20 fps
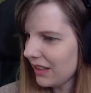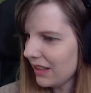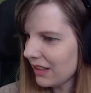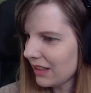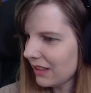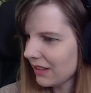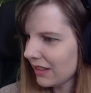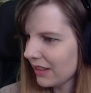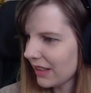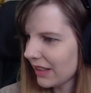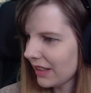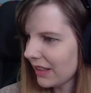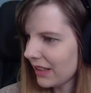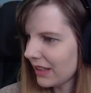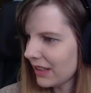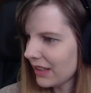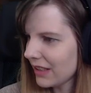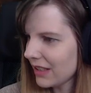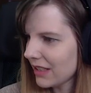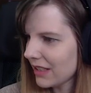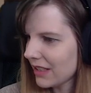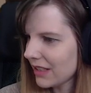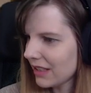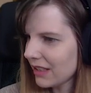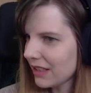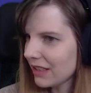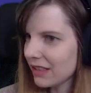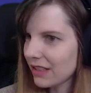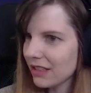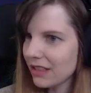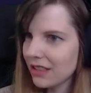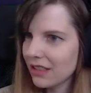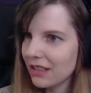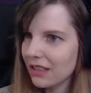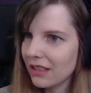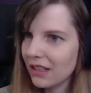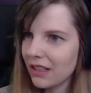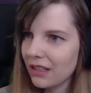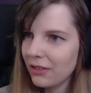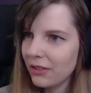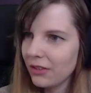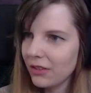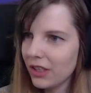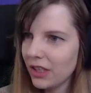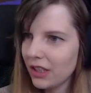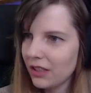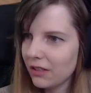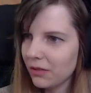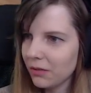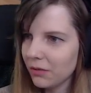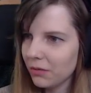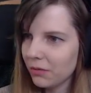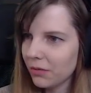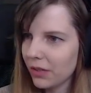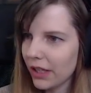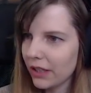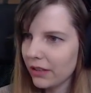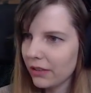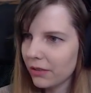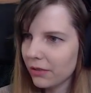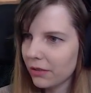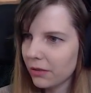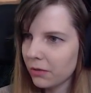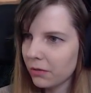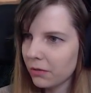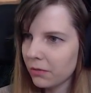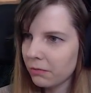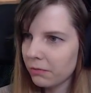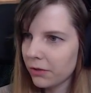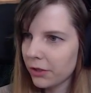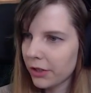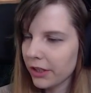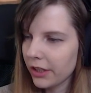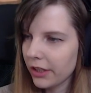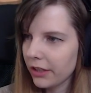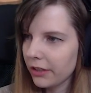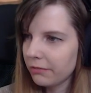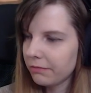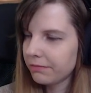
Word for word: okay, and now you need to write your homework.